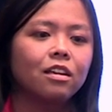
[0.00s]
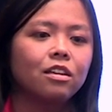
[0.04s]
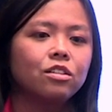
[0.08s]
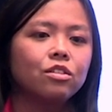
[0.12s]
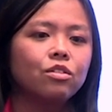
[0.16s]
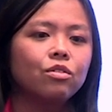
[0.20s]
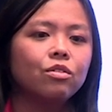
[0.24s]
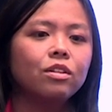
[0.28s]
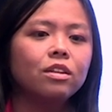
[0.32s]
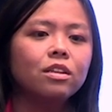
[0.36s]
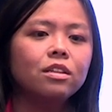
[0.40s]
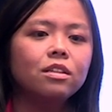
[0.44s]

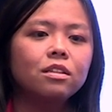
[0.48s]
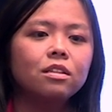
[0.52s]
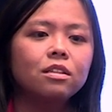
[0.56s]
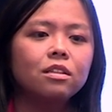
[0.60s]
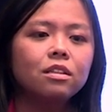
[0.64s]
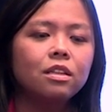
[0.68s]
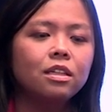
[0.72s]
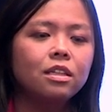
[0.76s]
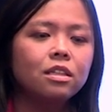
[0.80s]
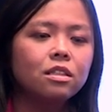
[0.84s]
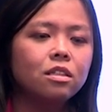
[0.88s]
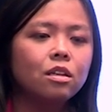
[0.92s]
So this,
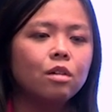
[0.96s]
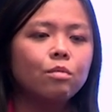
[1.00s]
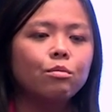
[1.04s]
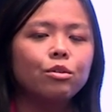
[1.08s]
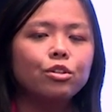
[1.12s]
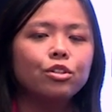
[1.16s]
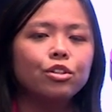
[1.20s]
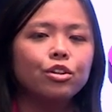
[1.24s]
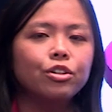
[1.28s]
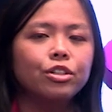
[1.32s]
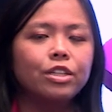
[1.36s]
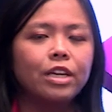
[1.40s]
these
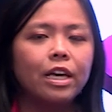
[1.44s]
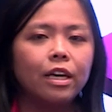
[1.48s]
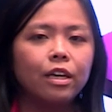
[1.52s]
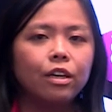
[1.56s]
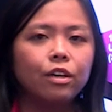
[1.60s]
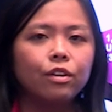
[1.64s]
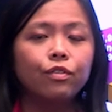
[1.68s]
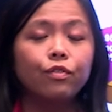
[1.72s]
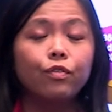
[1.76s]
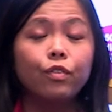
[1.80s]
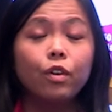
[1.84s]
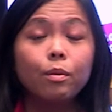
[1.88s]
numbers are
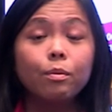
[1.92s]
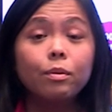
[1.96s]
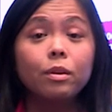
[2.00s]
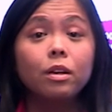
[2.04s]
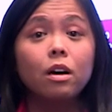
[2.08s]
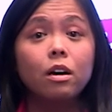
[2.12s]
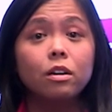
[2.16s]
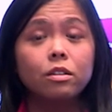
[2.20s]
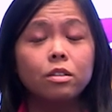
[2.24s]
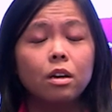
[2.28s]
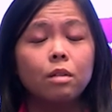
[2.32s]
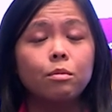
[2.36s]
taken from the
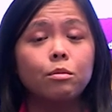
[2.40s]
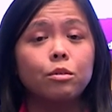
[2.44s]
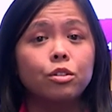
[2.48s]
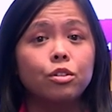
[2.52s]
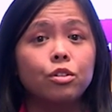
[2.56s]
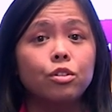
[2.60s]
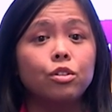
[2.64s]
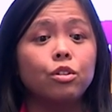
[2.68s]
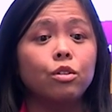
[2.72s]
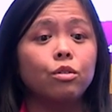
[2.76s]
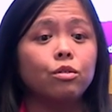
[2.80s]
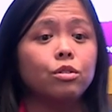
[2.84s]
Alzheimer's
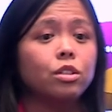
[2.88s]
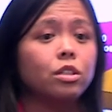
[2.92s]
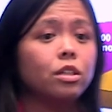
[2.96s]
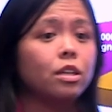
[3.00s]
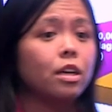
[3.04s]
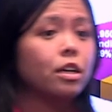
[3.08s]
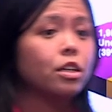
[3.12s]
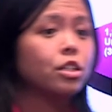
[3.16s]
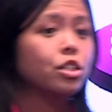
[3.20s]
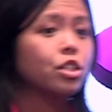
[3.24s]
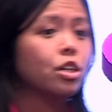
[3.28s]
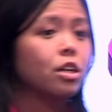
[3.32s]

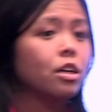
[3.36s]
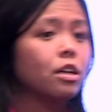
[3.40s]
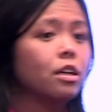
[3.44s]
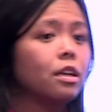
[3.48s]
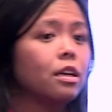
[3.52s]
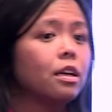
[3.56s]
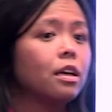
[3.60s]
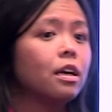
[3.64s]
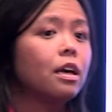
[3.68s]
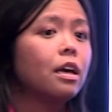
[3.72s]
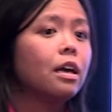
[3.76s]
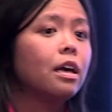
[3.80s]

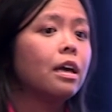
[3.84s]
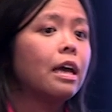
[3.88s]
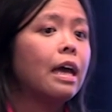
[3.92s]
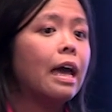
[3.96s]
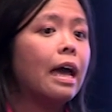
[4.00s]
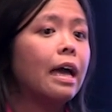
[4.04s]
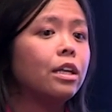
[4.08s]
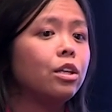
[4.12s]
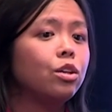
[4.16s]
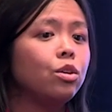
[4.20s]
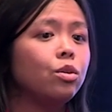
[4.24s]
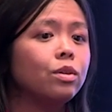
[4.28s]
Association,
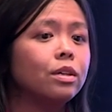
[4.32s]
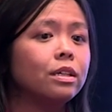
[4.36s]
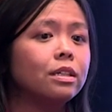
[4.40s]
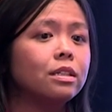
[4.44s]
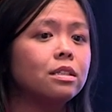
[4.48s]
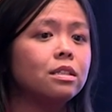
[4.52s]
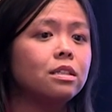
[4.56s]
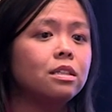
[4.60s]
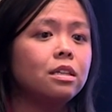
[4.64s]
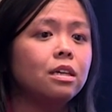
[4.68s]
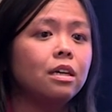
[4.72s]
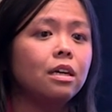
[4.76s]
and you
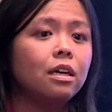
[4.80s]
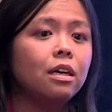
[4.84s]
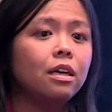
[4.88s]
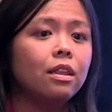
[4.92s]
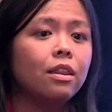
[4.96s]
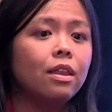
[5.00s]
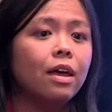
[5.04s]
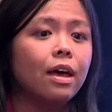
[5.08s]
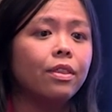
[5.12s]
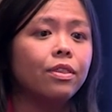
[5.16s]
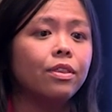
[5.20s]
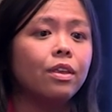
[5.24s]
can see
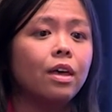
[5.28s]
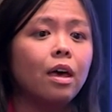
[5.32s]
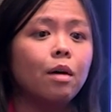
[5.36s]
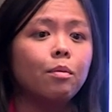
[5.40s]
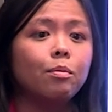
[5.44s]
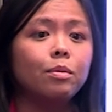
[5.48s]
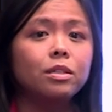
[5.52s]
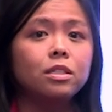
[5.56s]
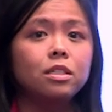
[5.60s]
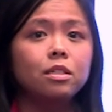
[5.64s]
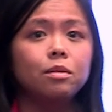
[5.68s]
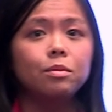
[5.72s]
that the
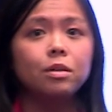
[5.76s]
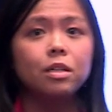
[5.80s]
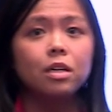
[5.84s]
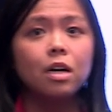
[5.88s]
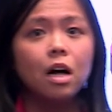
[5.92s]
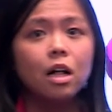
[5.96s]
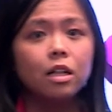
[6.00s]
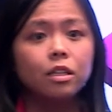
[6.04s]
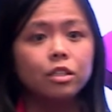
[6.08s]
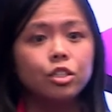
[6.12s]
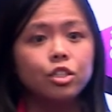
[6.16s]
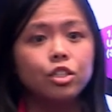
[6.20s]

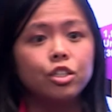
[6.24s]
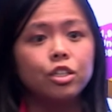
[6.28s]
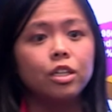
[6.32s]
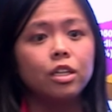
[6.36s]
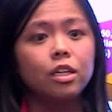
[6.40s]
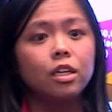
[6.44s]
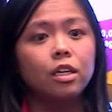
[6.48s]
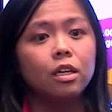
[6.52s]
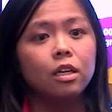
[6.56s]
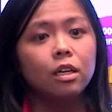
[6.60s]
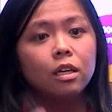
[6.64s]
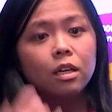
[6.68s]

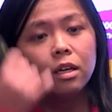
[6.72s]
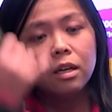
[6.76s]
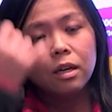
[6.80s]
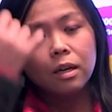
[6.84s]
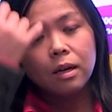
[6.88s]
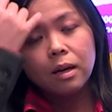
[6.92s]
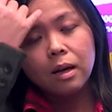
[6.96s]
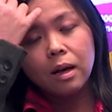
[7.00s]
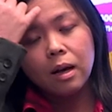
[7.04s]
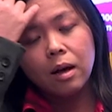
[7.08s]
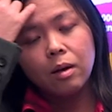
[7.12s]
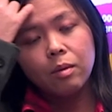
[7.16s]
epidemiology
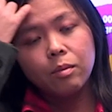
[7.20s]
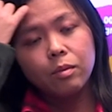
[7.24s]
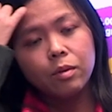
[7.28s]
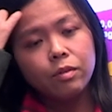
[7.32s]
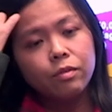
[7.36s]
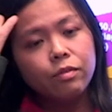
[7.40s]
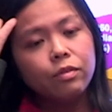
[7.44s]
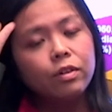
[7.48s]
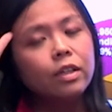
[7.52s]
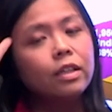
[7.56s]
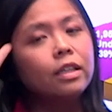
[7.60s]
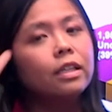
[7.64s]
um,
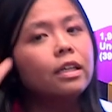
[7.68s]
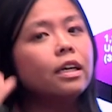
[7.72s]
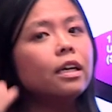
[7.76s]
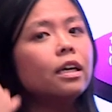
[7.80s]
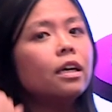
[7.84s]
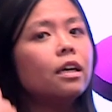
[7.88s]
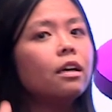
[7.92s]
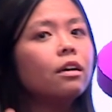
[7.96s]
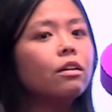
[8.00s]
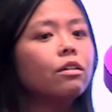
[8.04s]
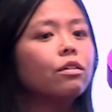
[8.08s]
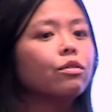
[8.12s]

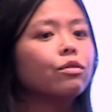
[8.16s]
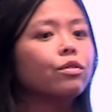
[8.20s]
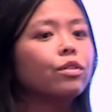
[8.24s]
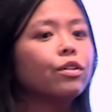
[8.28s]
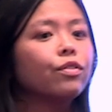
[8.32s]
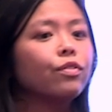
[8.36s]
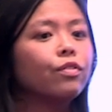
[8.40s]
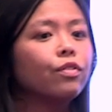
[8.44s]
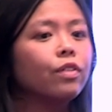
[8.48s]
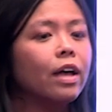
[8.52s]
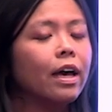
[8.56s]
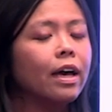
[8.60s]
really
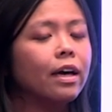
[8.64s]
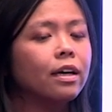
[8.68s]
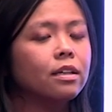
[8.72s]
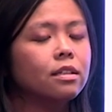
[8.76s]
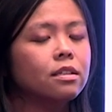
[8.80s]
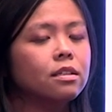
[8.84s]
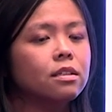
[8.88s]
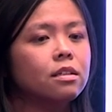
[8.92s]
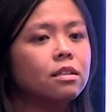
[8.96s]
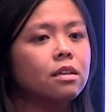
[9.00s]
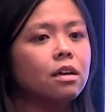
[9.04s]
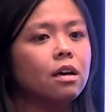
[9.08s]

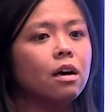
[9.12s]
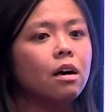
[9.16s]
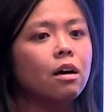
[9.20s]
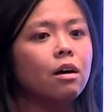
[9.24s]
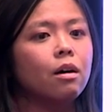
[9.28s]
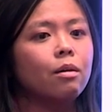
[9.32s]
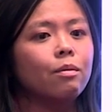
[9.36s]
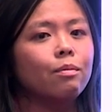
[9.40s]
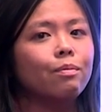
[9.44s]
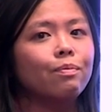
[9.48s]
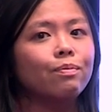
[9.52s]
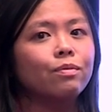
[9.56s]
reflects
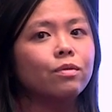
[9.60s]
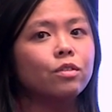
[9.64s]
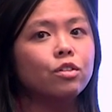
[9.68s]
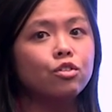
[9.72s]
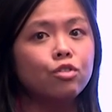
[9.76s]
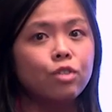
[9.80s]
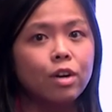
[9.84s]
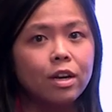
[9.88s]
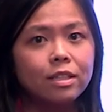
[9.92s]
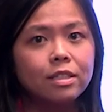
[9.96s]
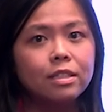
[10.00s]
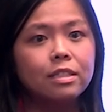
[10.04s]
um,
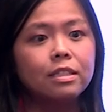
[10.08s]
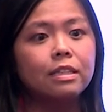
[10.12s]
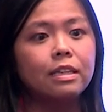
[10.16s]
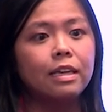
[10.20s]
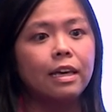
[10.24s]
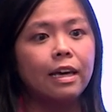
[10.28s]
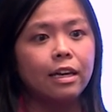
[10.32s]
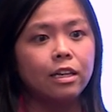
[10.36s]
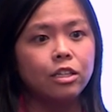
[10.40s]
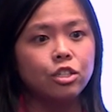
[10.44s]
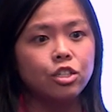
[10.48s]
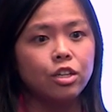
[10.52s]
trends in
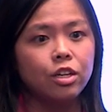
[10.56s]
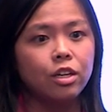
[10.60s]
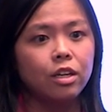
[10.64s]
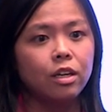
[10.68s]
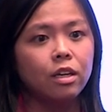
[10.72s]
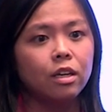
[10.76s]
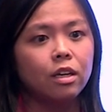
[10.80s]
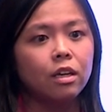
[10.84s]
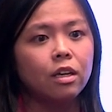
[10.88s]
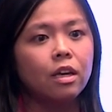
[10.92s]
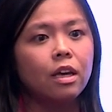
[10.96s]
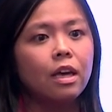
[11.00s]

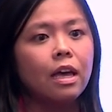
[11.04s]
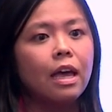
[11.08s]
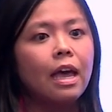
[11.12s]
aging.